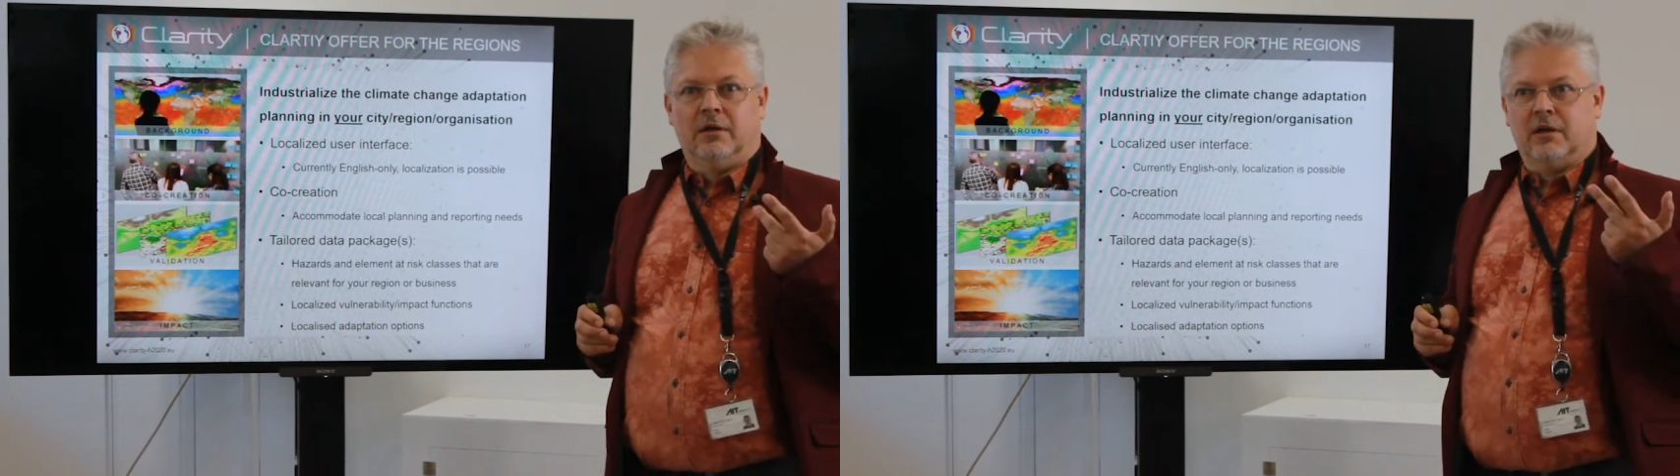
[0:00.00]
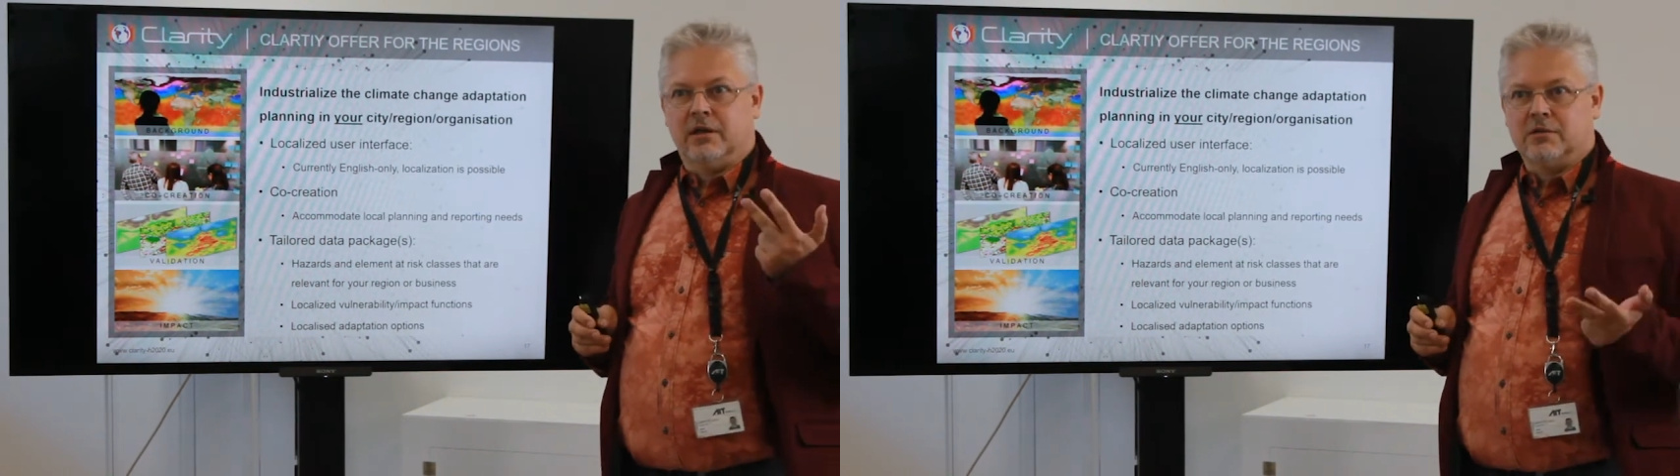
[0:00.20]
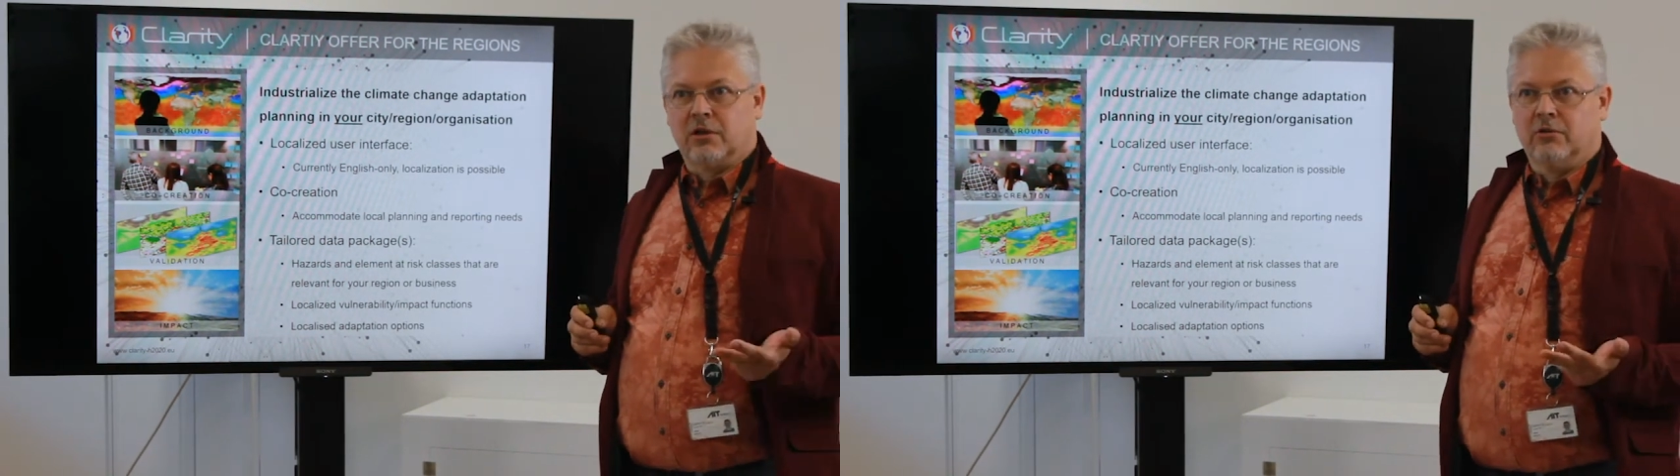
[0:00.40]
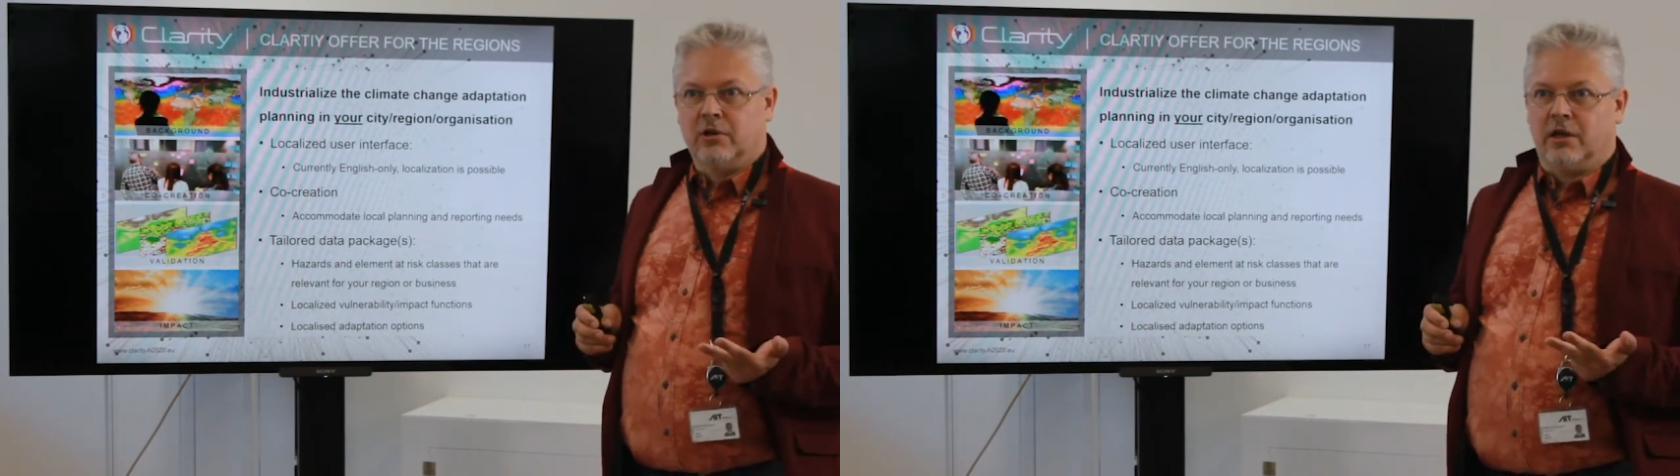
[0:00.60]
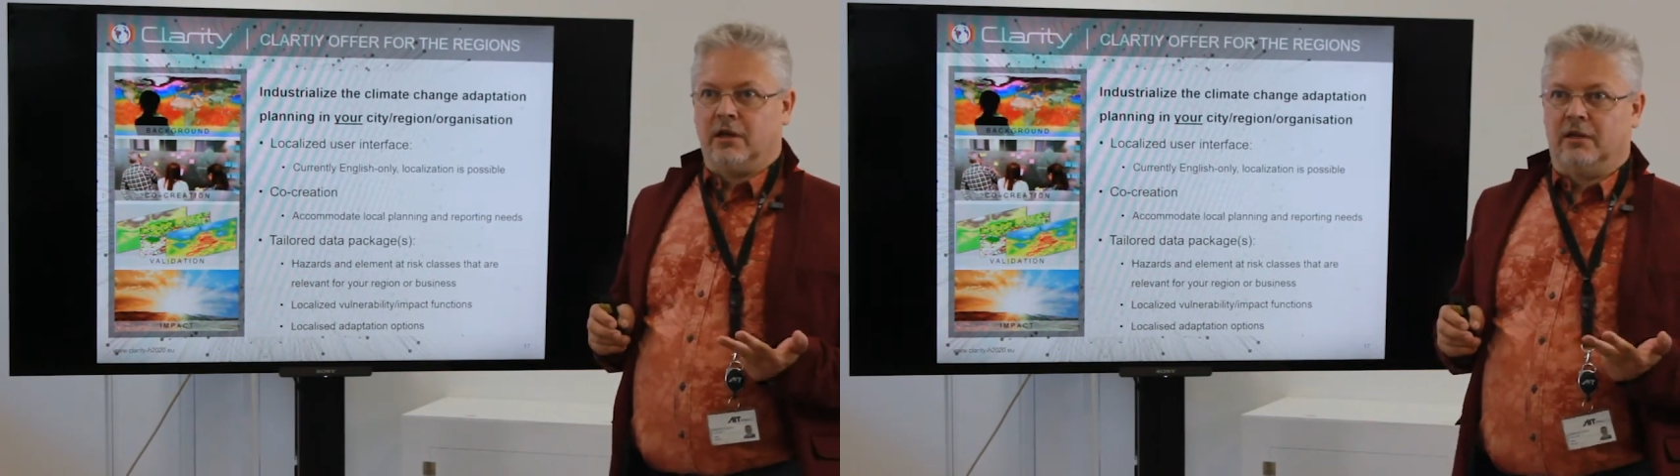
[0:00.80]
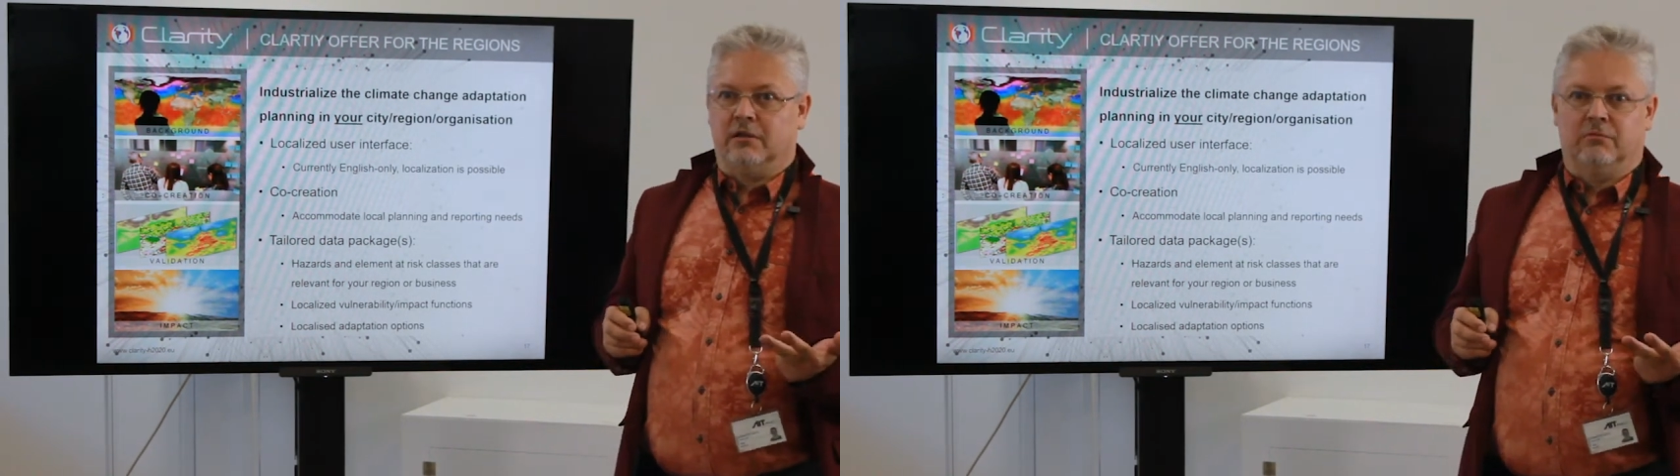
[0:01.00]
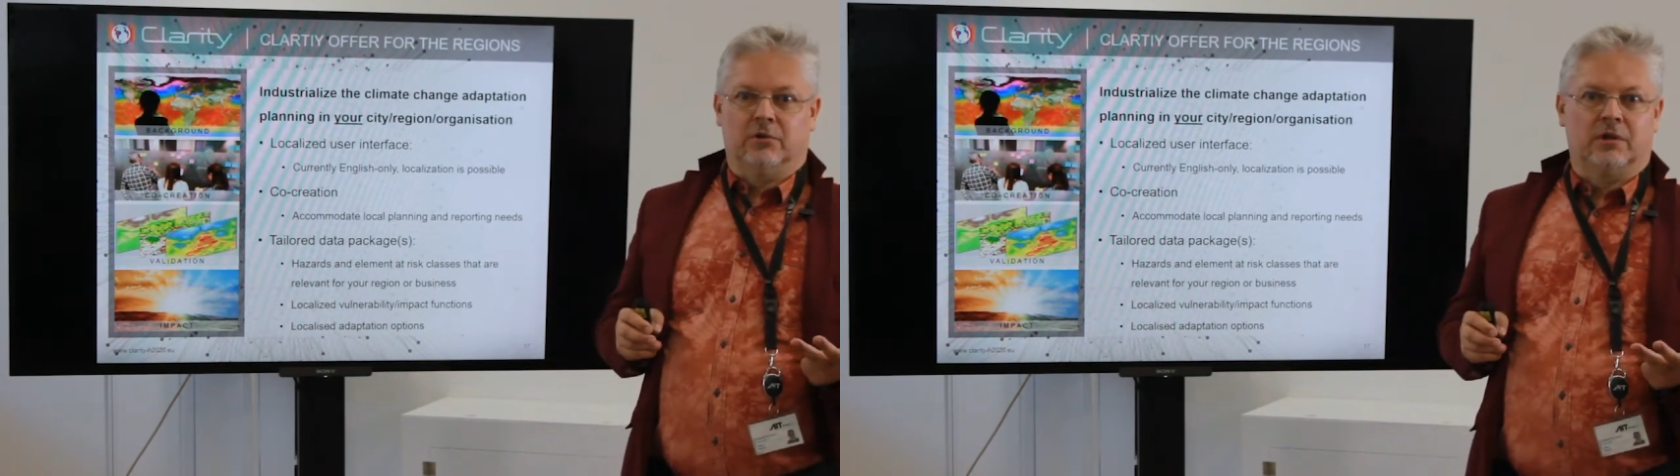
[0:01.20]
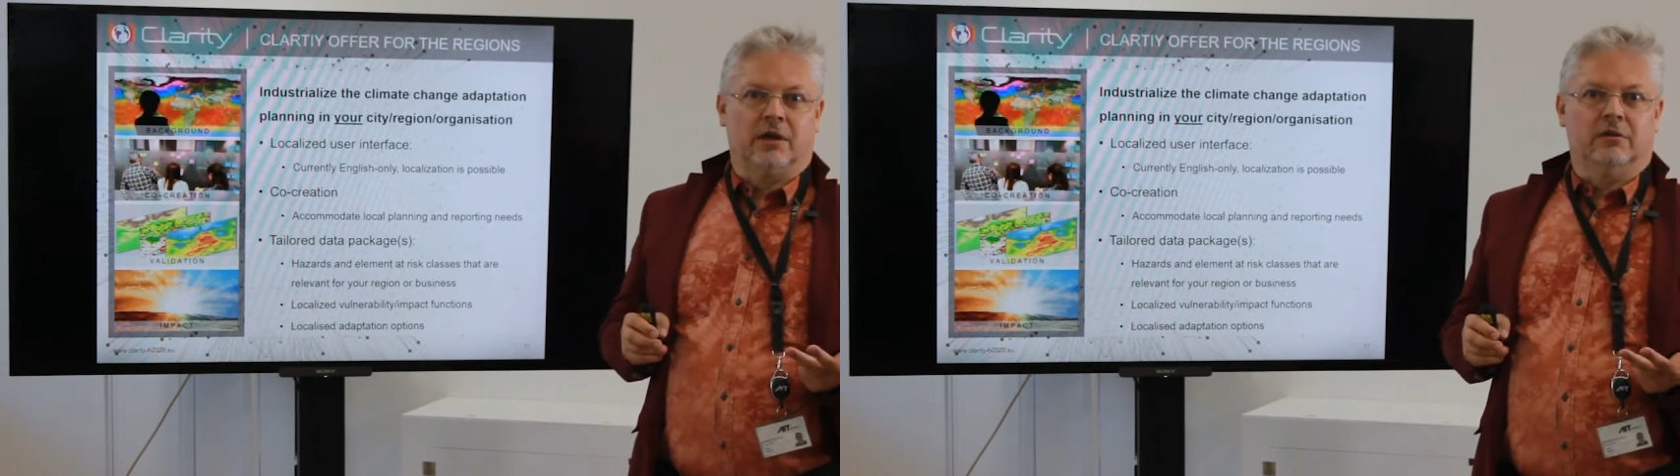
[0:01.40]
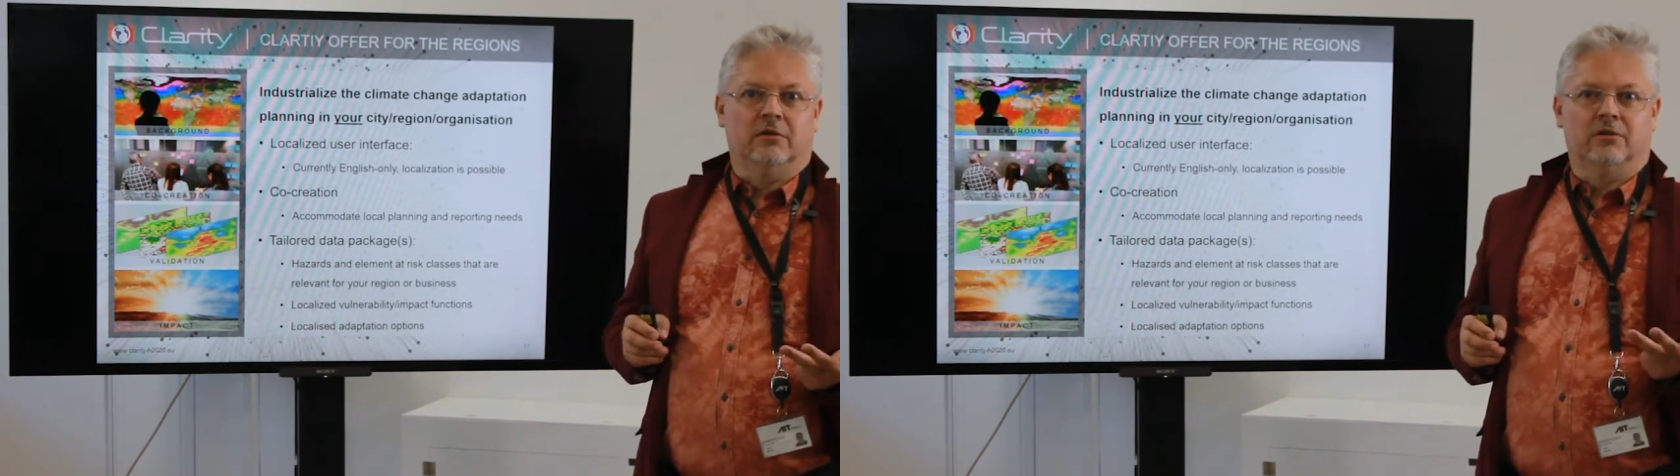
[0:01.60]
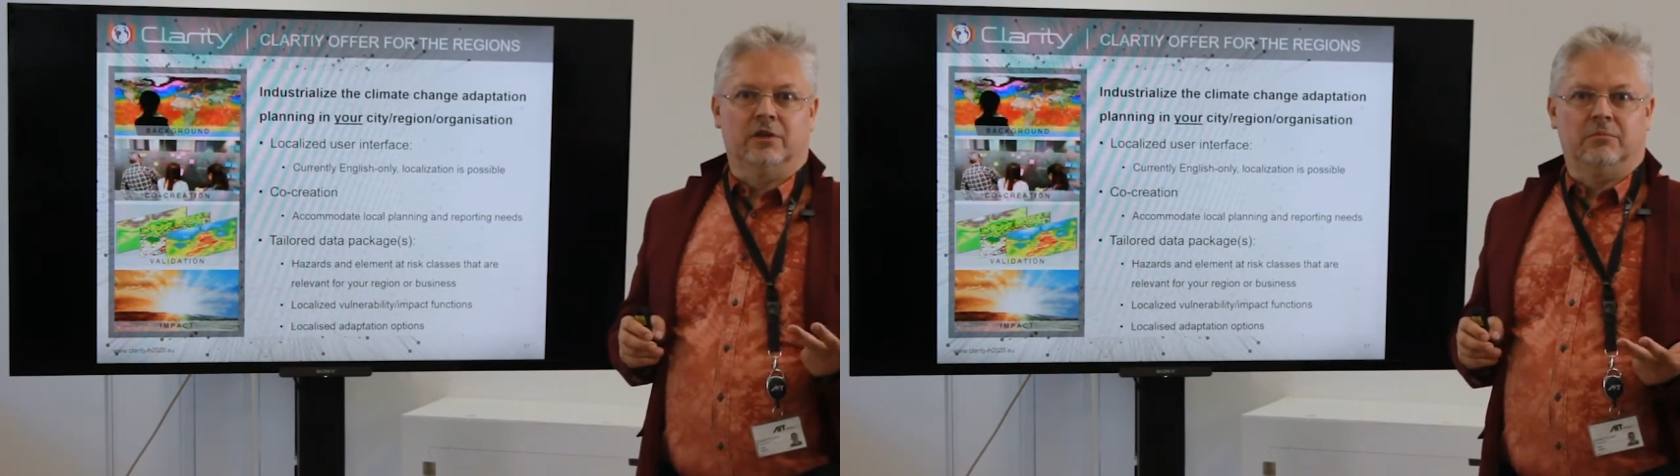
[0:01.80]
Let's look at what kind
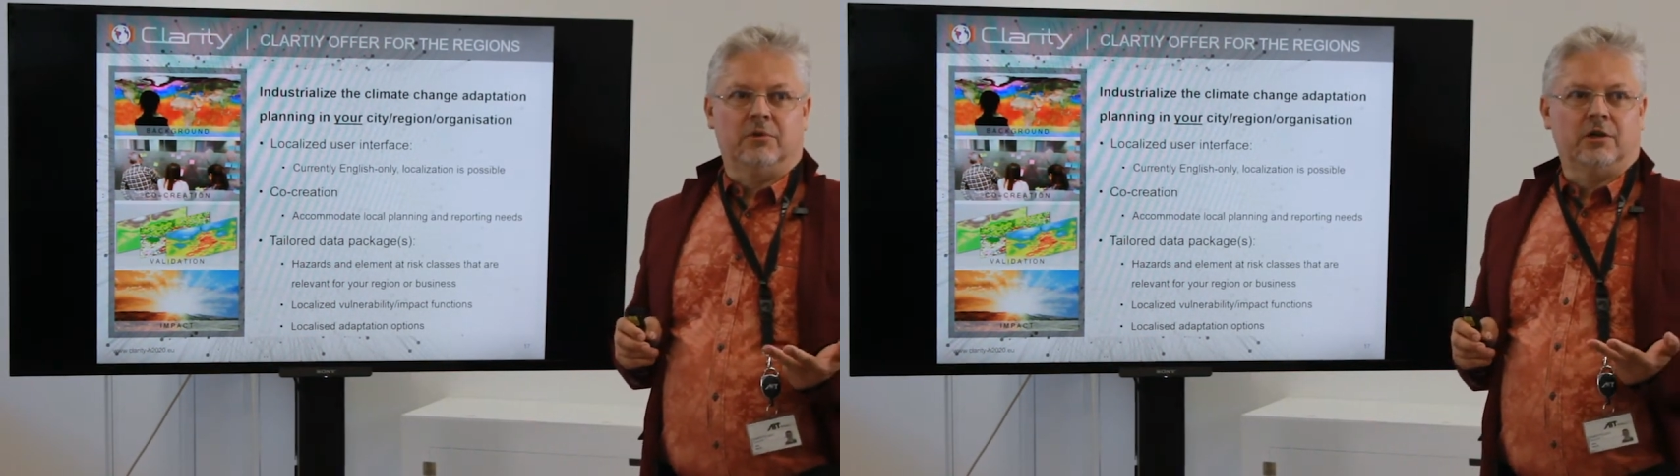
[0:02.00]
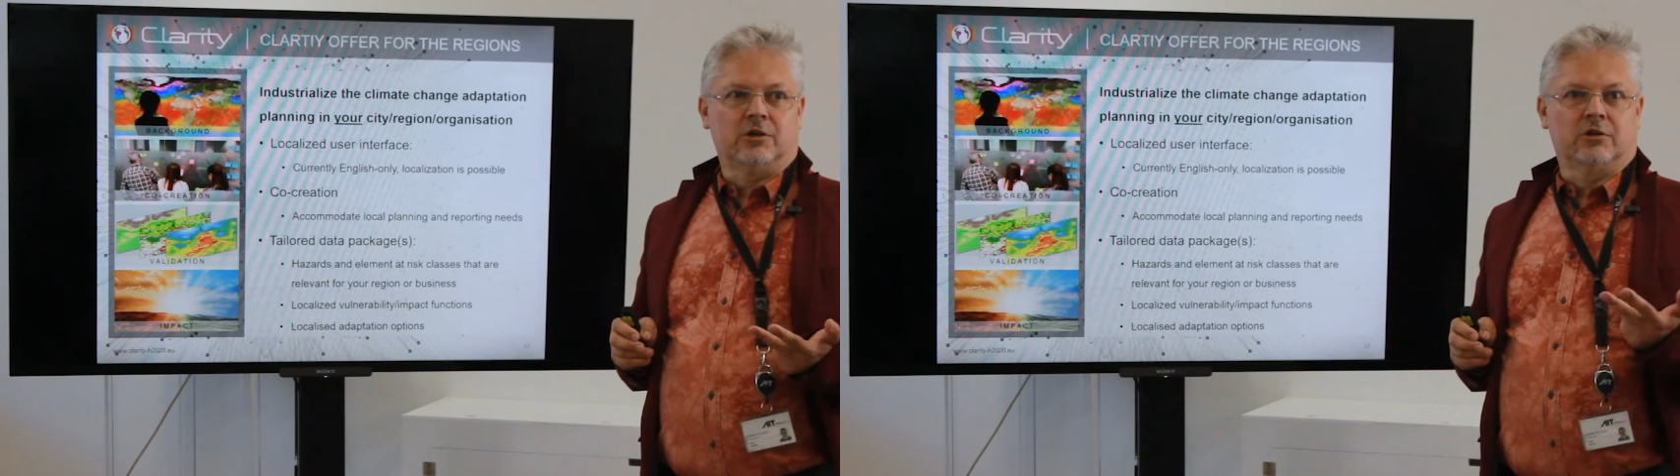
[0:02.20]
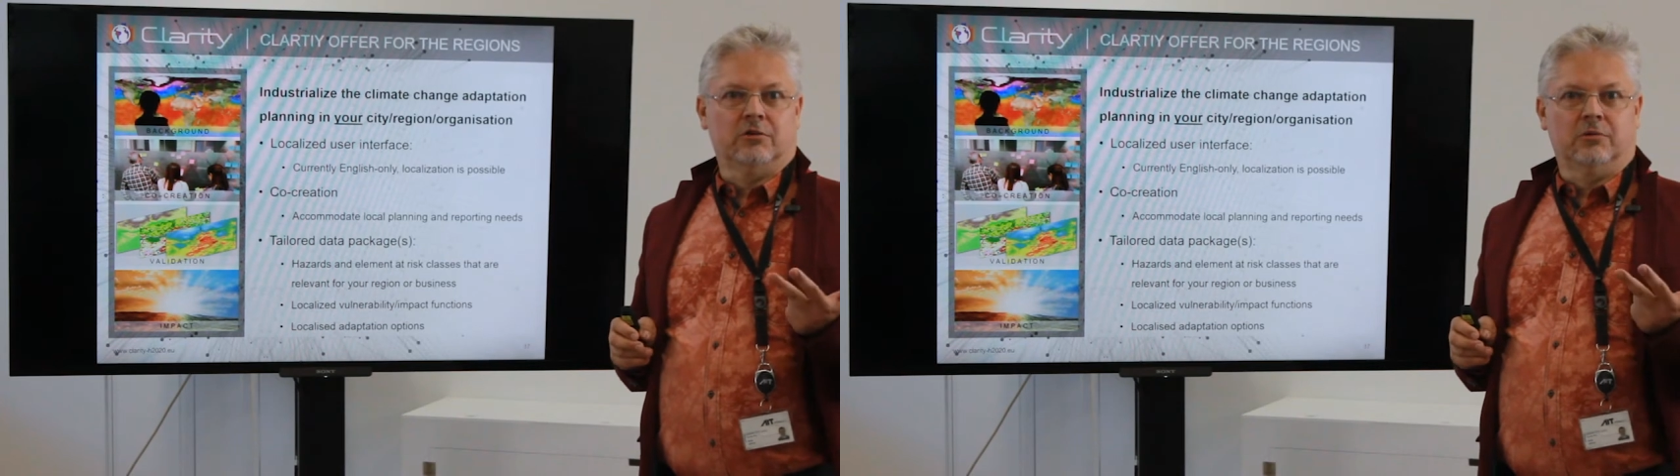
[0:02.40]
of adaptation